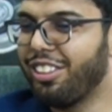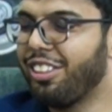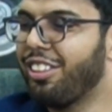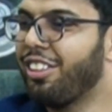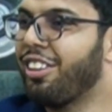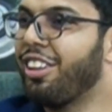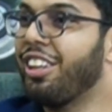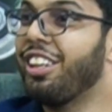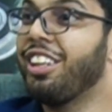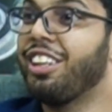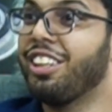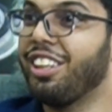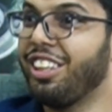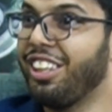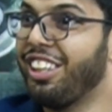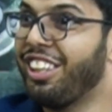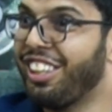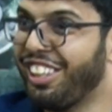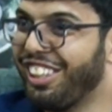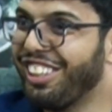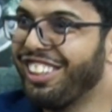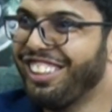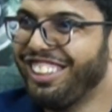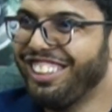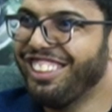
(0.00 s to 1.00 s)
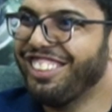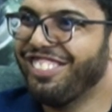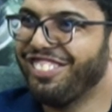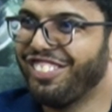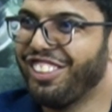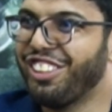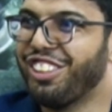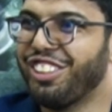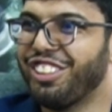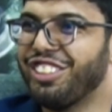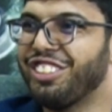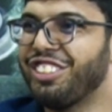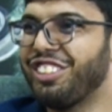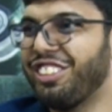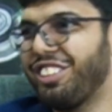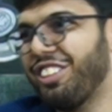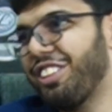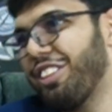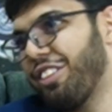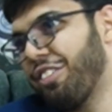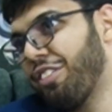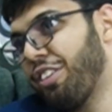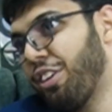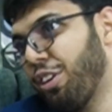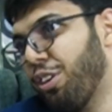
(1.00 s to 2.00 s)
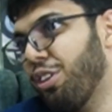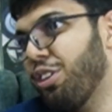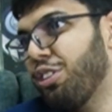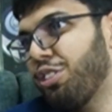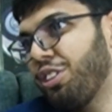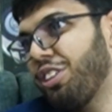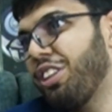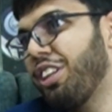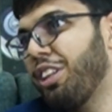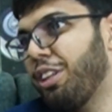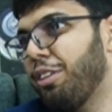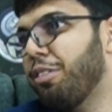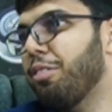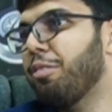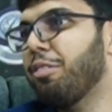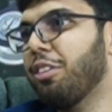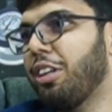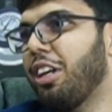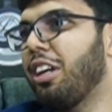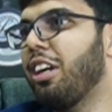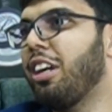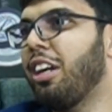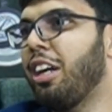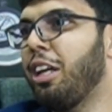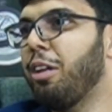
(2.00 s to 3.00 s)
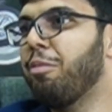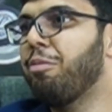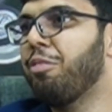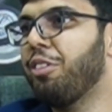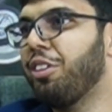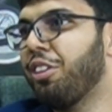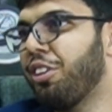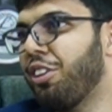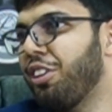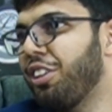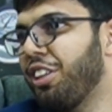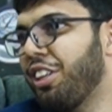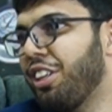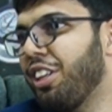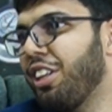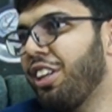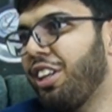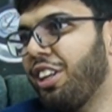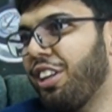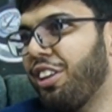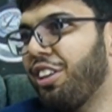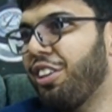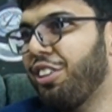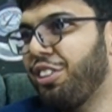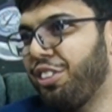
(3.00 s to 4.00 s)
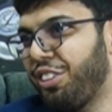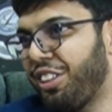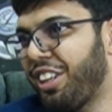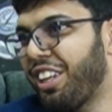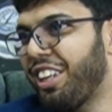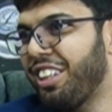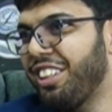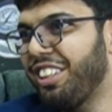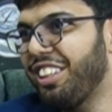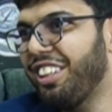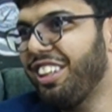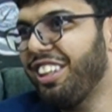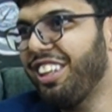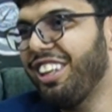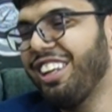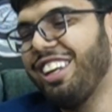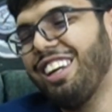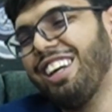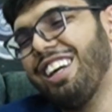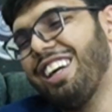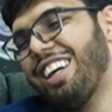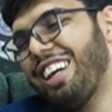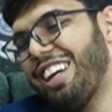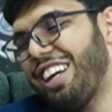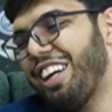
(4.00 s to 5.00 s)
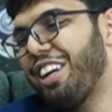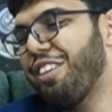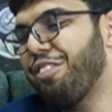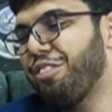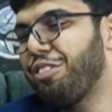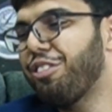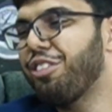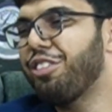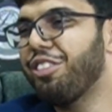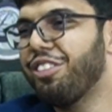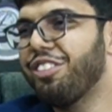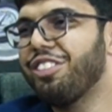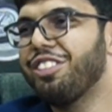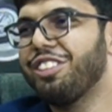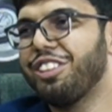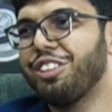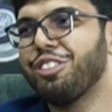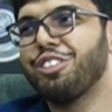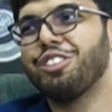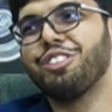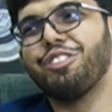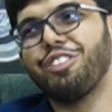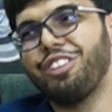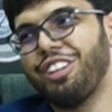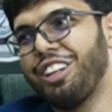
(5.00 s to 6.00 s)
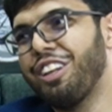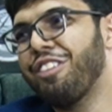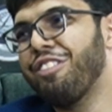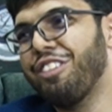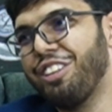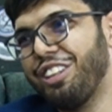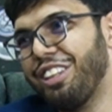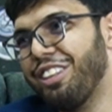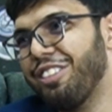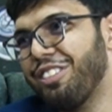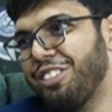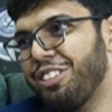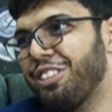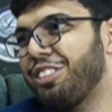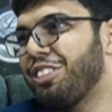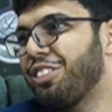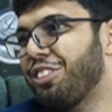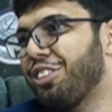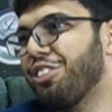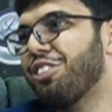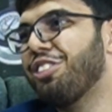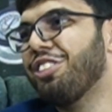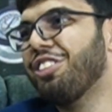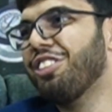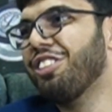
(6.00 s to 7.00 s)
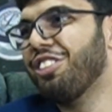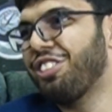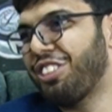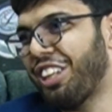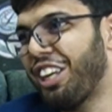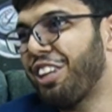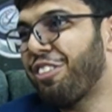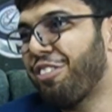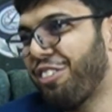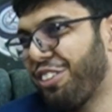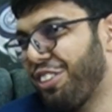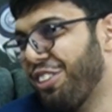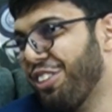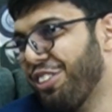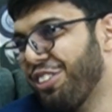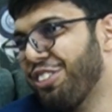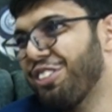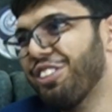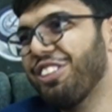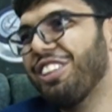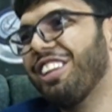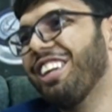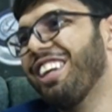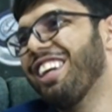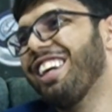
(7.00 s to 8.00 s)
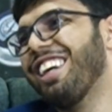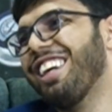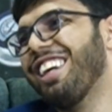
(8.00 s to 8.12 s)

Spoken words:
critical care, because we also need help with critical care in Uganda. And it was lovely to chat with you today.